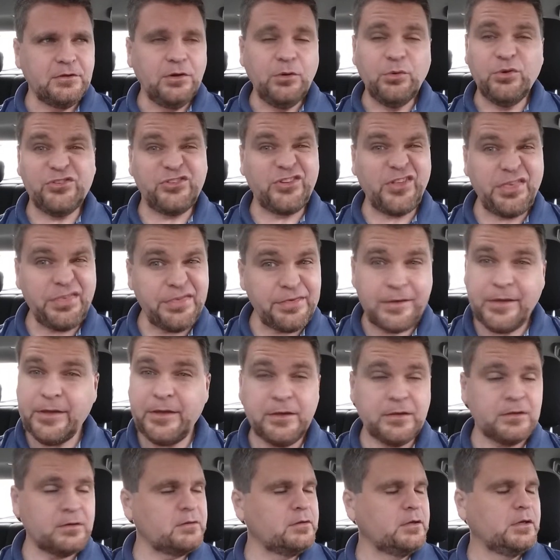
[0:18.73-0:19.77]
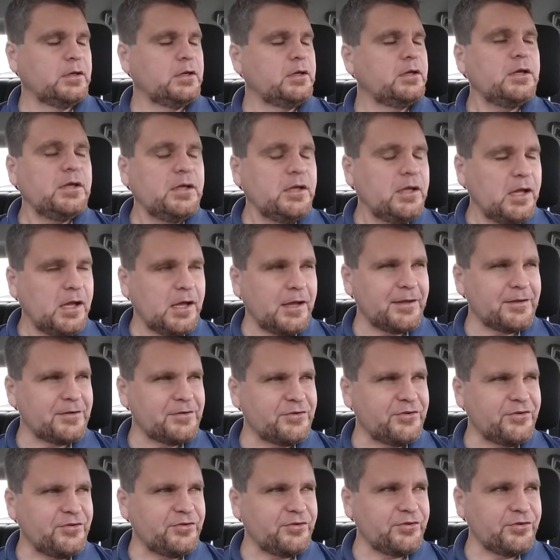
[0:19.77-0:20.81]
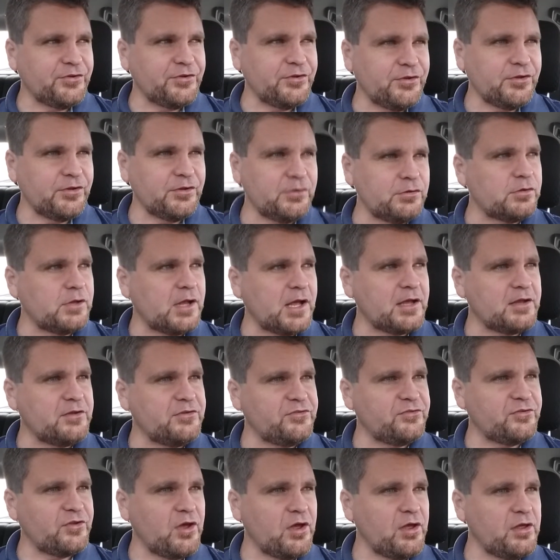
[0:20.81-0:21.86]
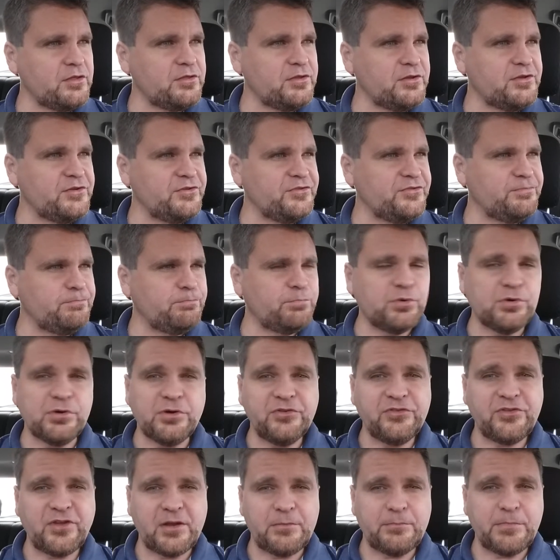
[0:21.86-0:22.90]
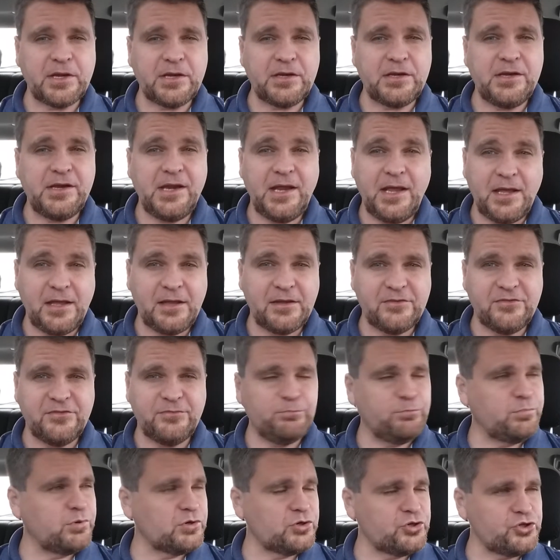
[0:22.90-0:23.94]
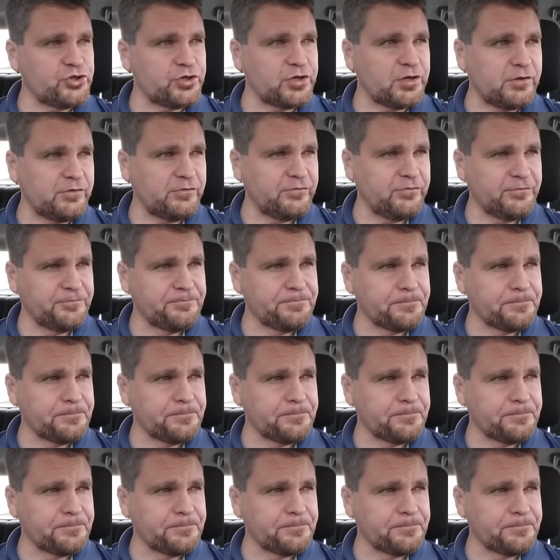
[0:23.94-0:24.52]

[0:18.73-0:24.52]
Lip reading: was a thing until I saw these books on my dad's bookshelf.